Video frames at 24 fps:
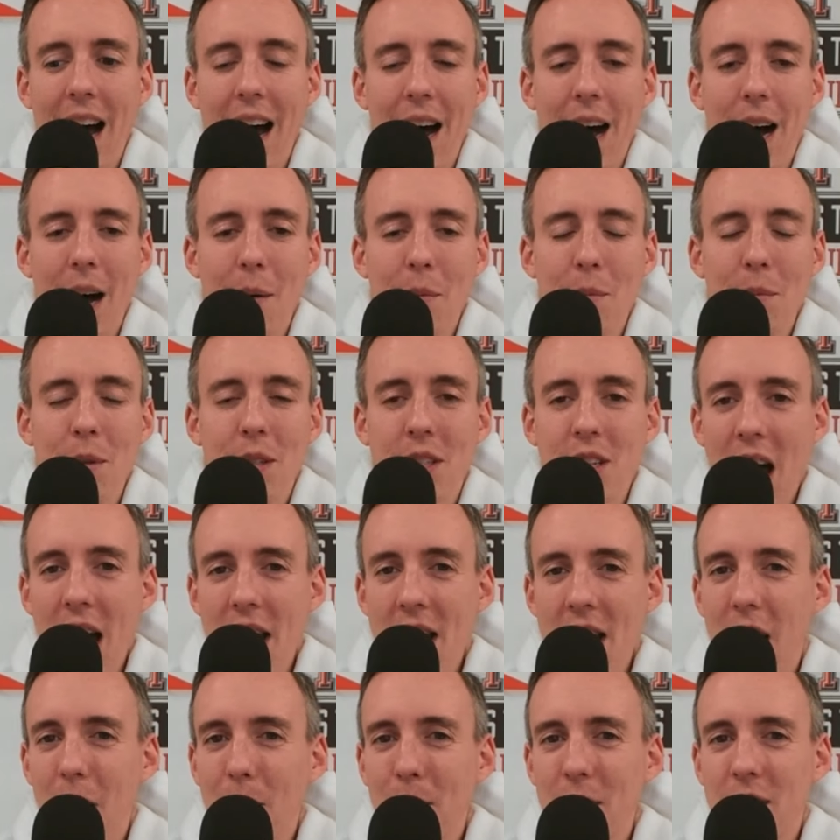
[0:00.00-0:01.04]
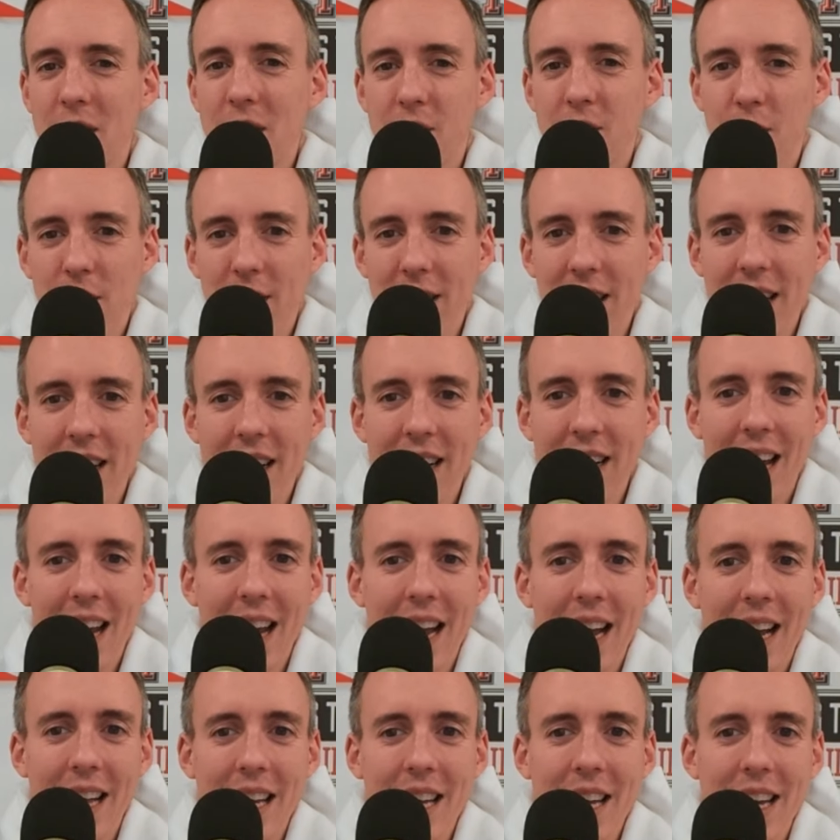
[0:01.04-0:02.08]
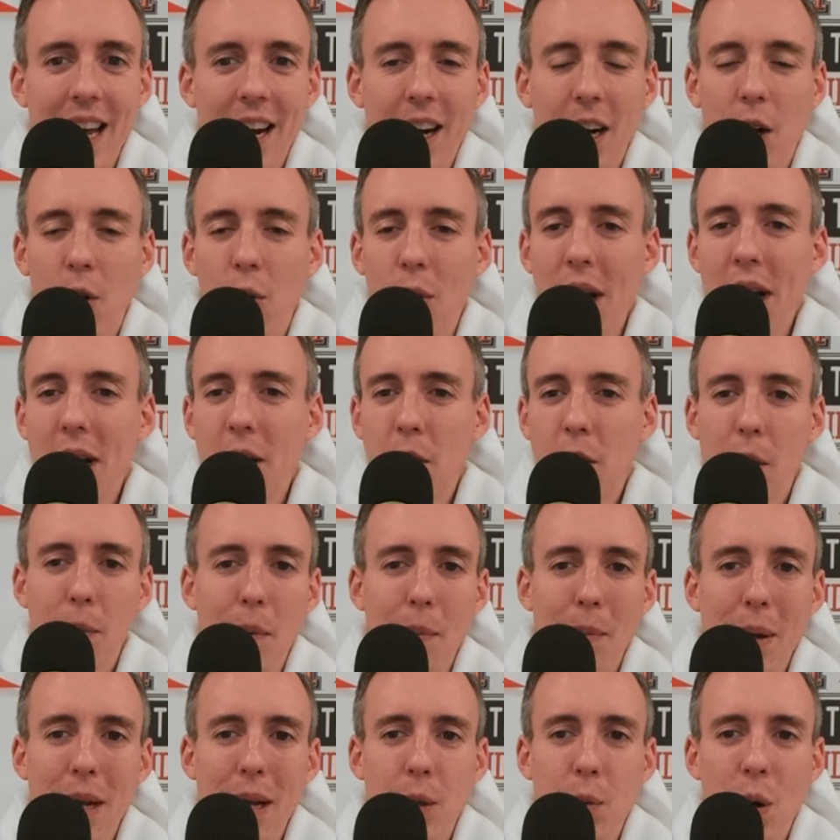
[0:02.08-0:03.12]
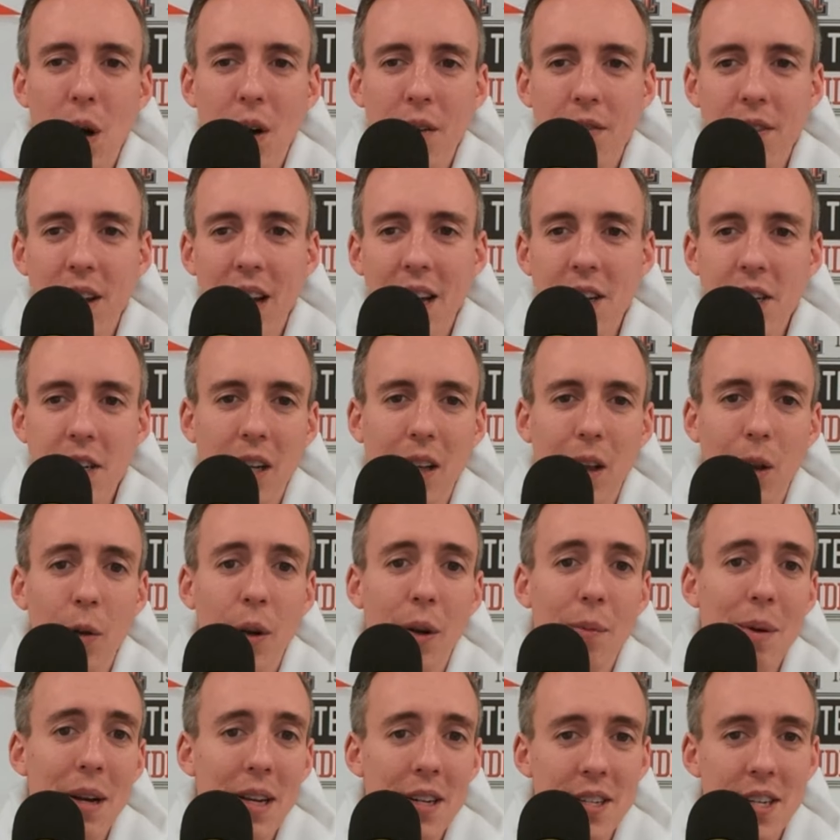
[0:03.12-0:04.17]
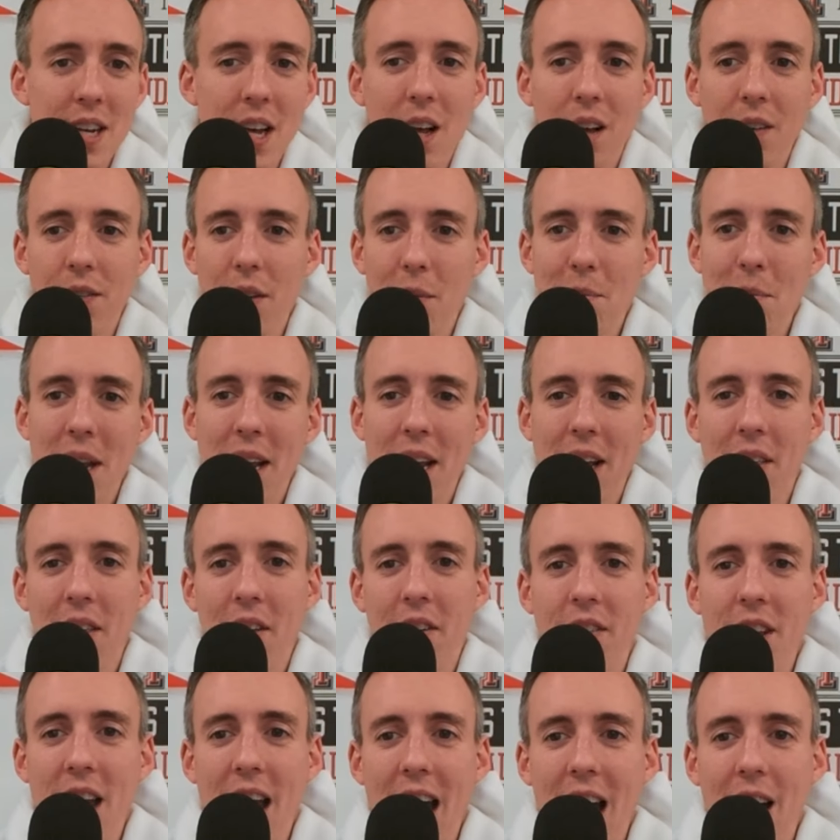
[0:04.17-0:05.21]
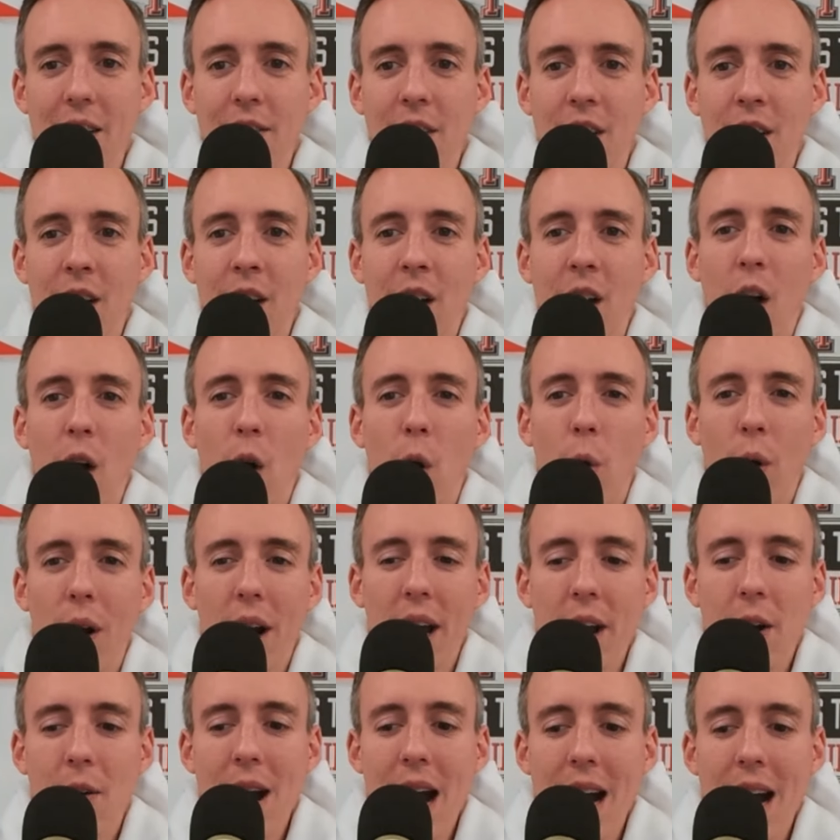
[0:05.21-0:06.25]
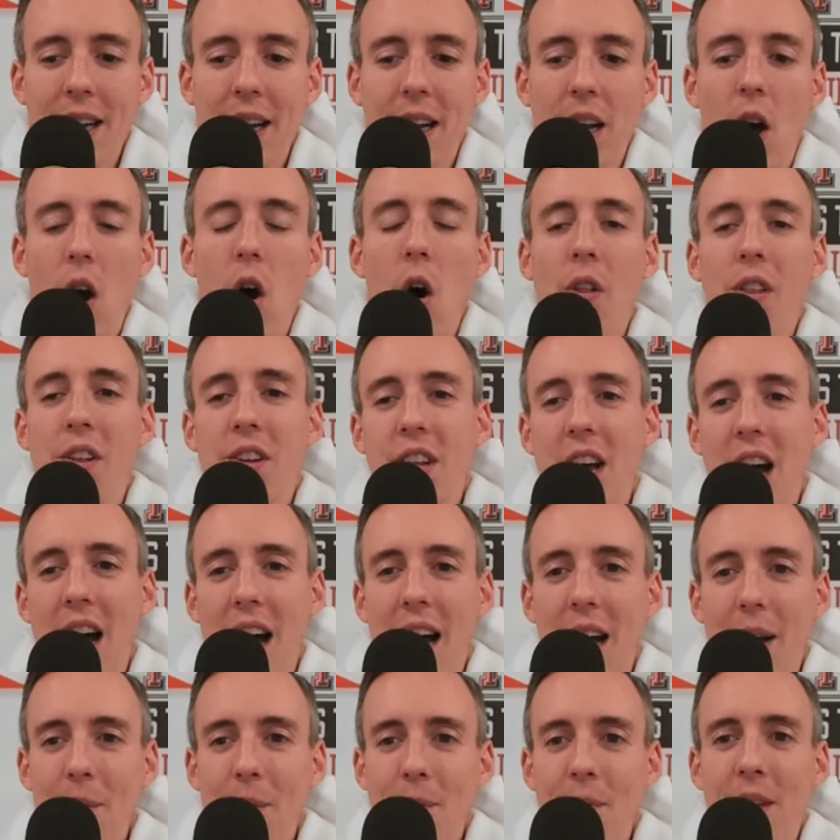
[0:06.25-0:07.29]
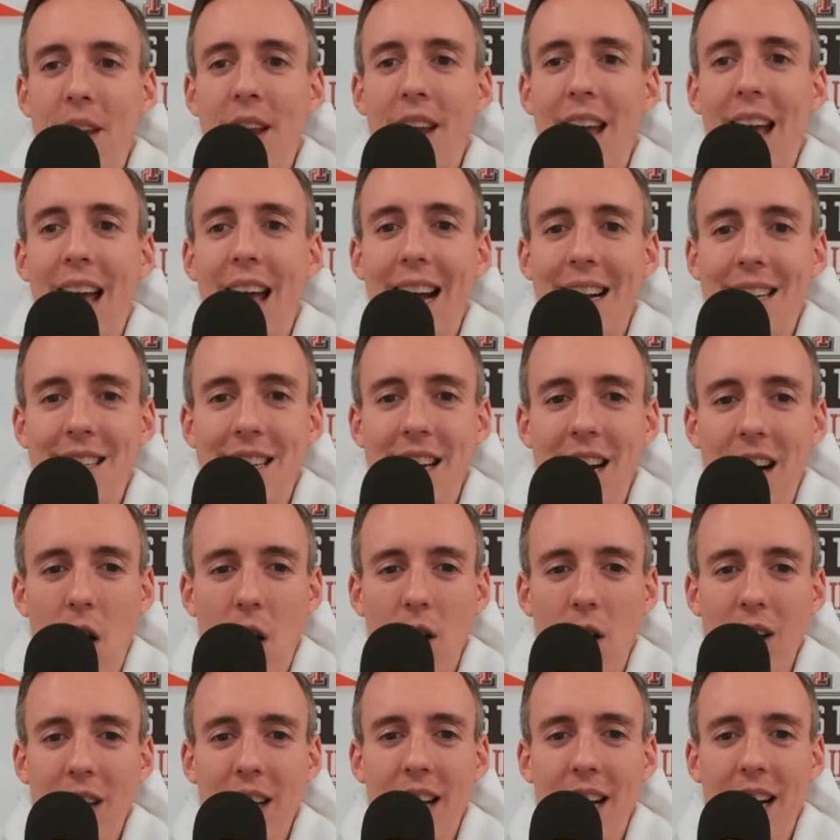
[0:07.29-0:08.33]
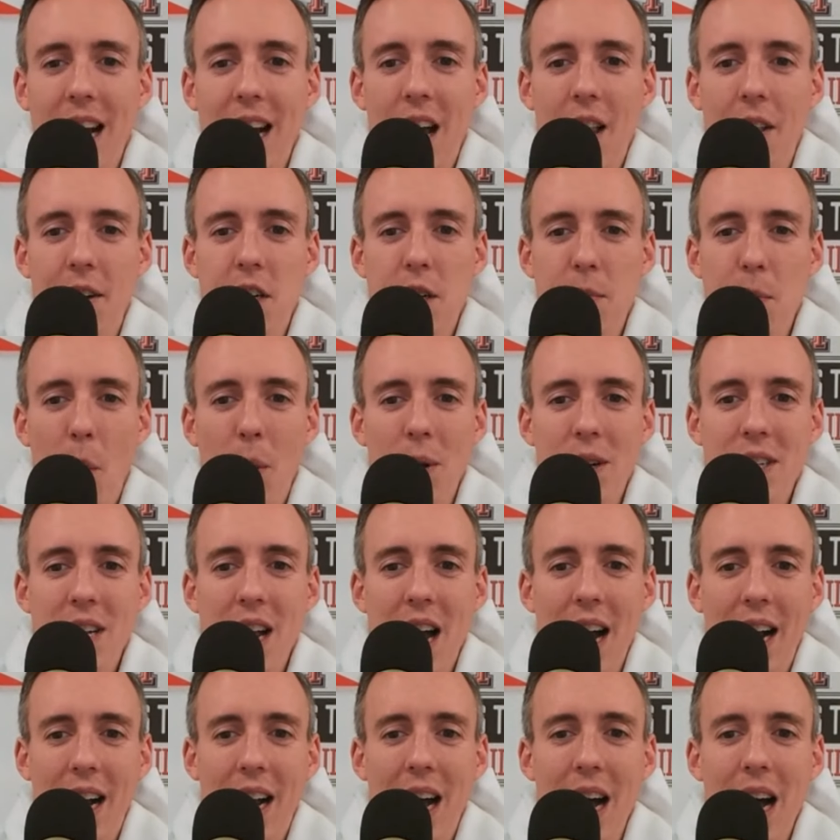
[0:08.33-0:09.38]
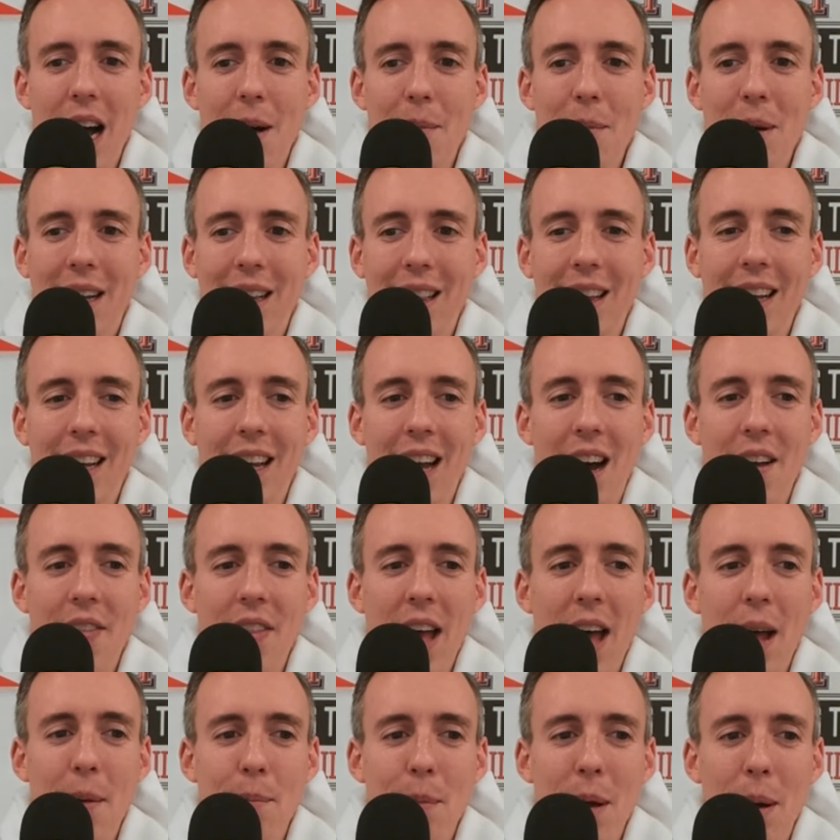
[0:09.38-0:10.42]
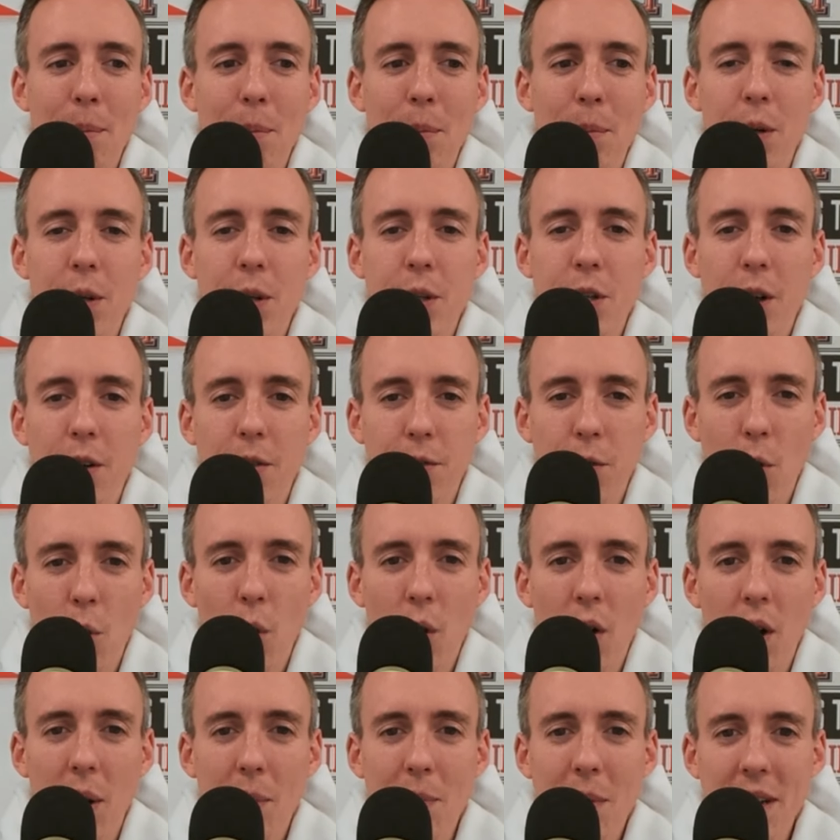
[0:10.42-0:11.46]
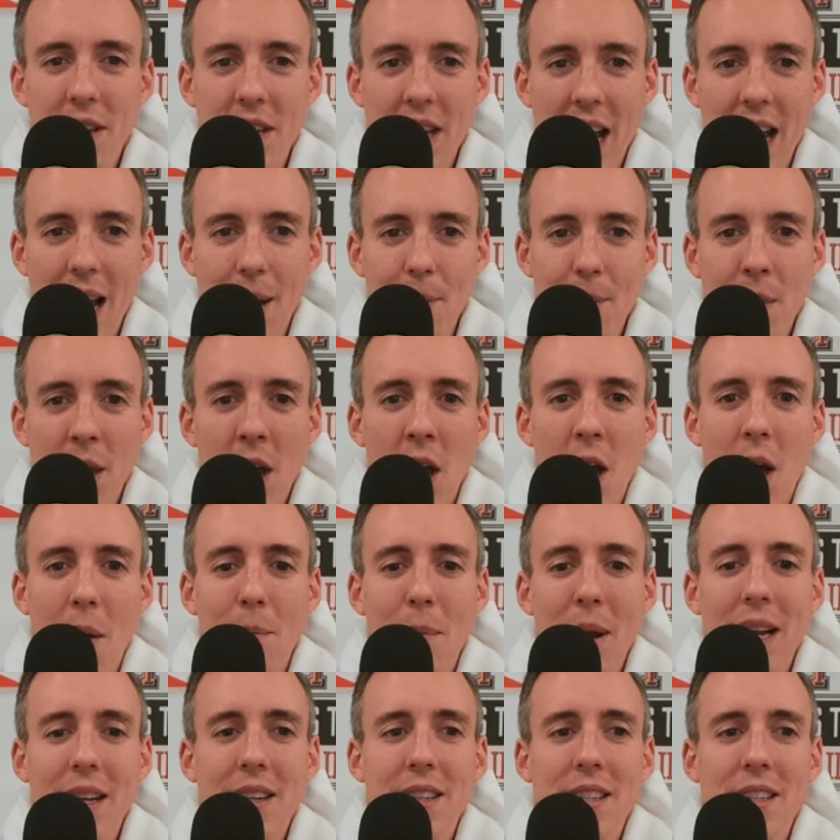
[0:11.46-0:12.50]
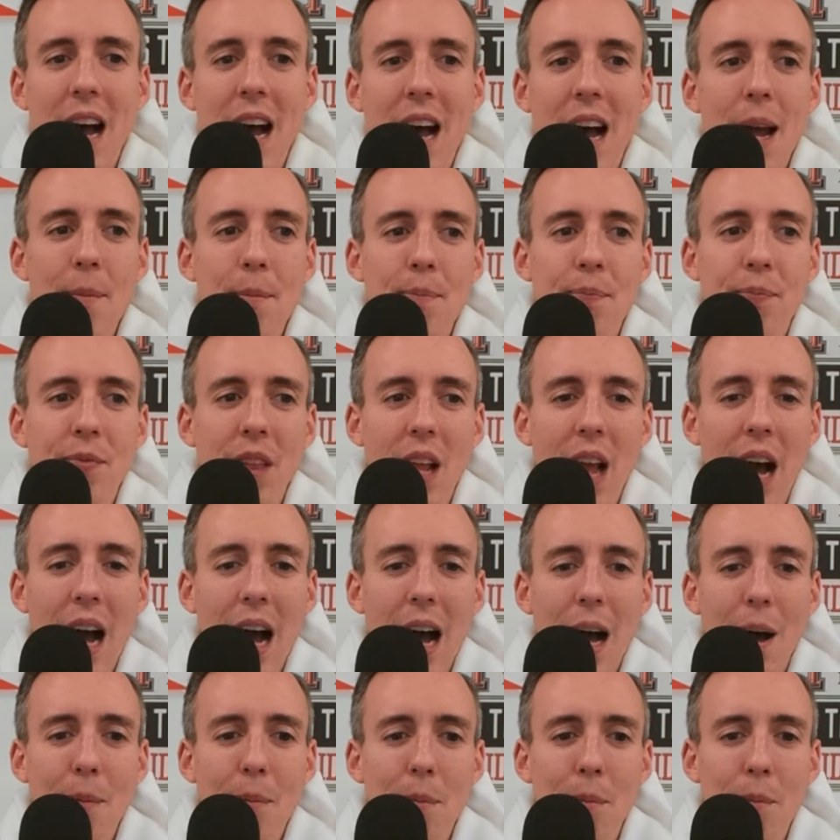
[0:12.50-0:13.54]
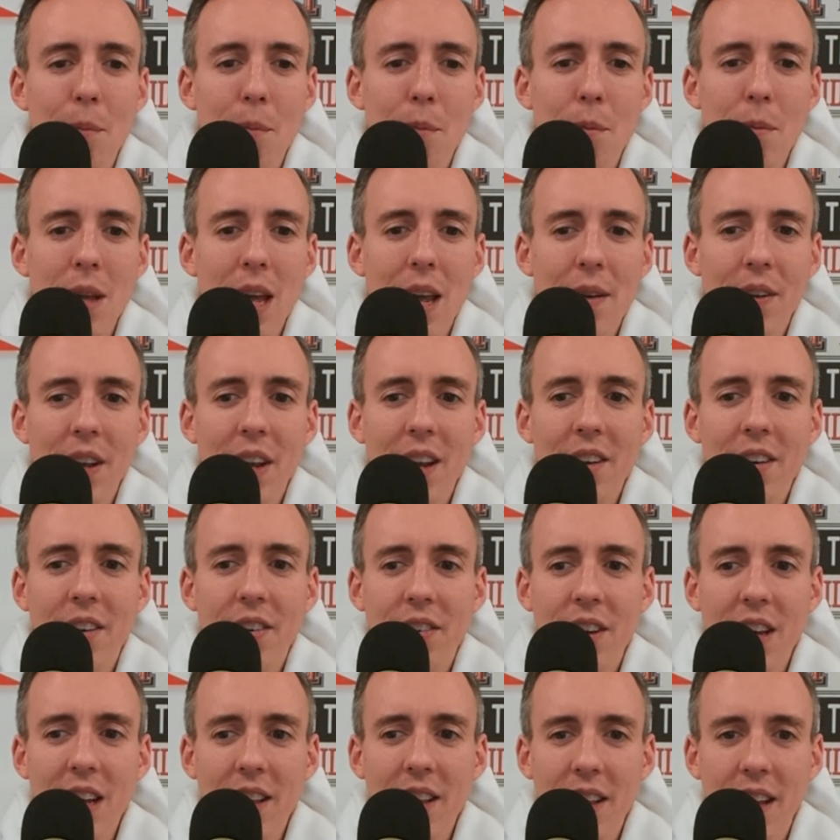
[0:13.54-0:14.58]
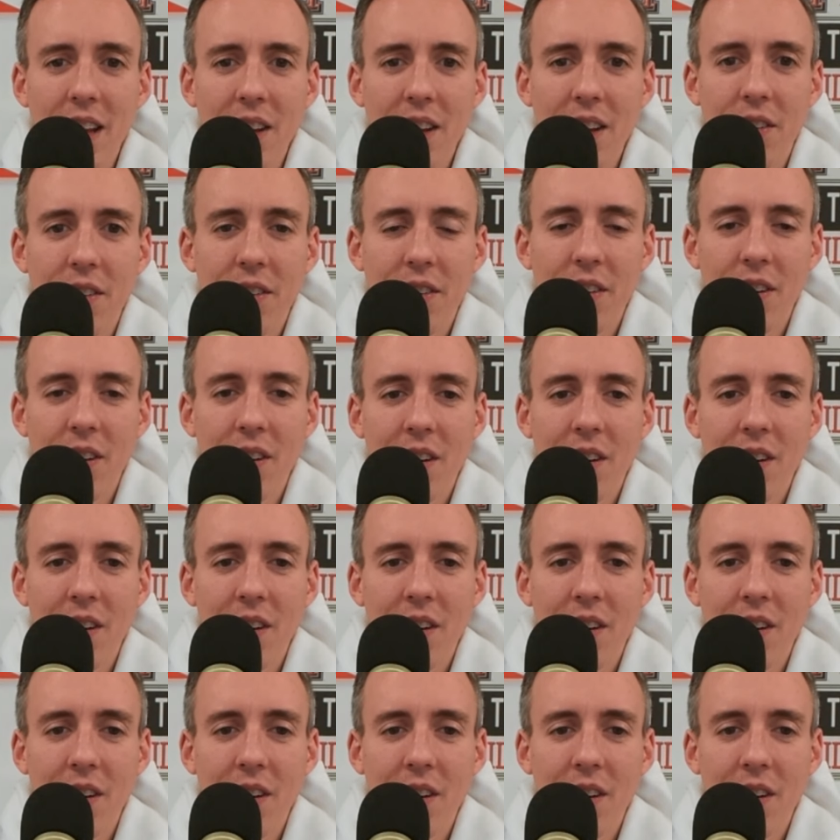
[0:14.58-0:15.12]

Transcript: Sign up. It's free. And you got a great group of Big 12 fans, including myself and many on the staff who are interacting all the time at heartlandcollegesports.com. Click on that members forum tab. Meantime, if you didn't see this,